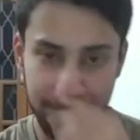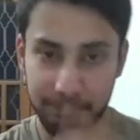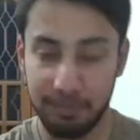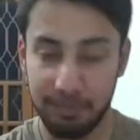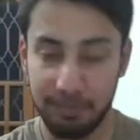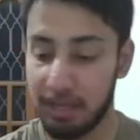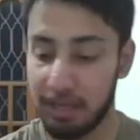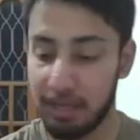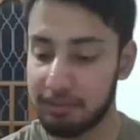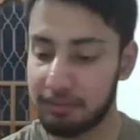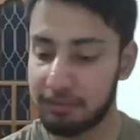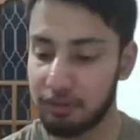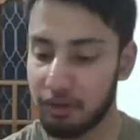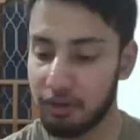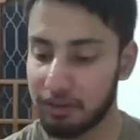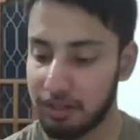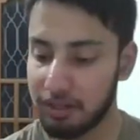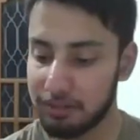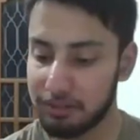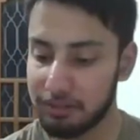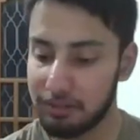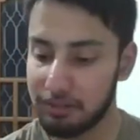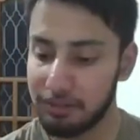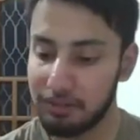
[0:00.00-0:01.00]
x log
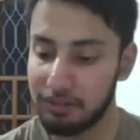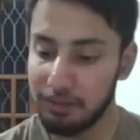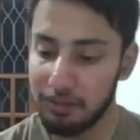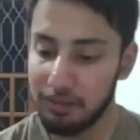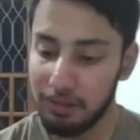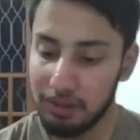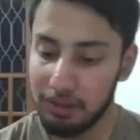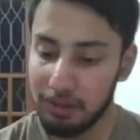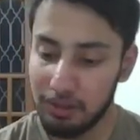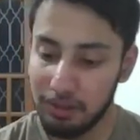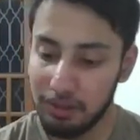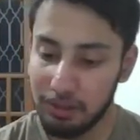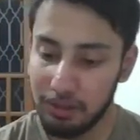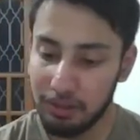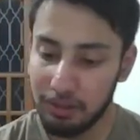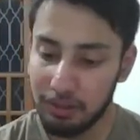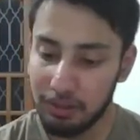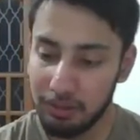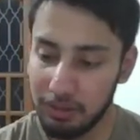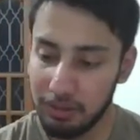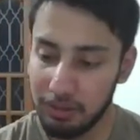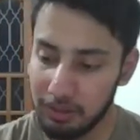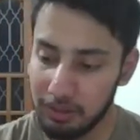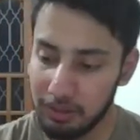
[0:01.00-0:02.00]
x.
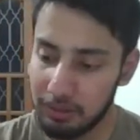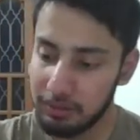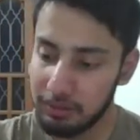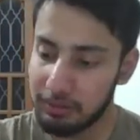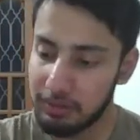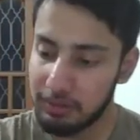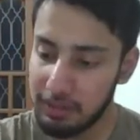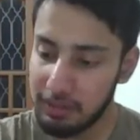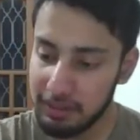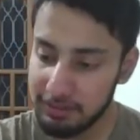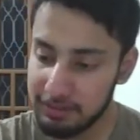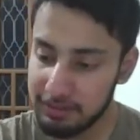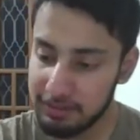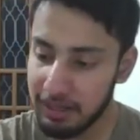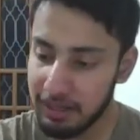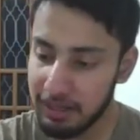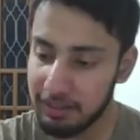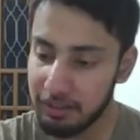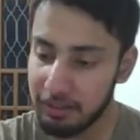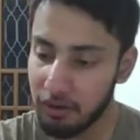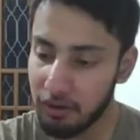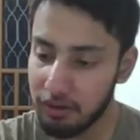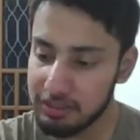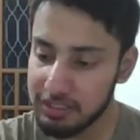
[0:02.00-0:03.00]
Is there any
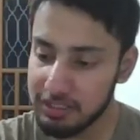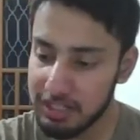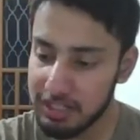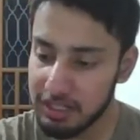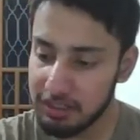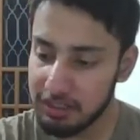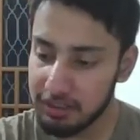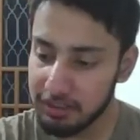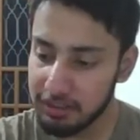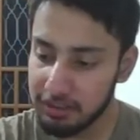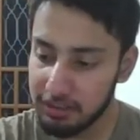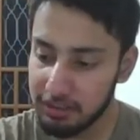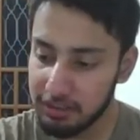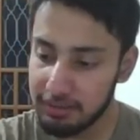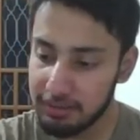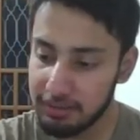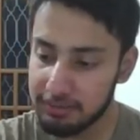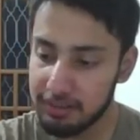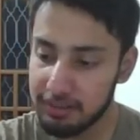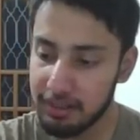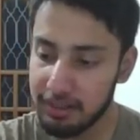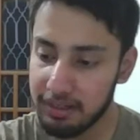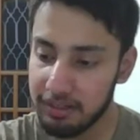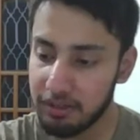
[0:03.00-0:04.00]
constant? Is
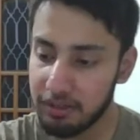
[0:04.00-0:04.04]
there any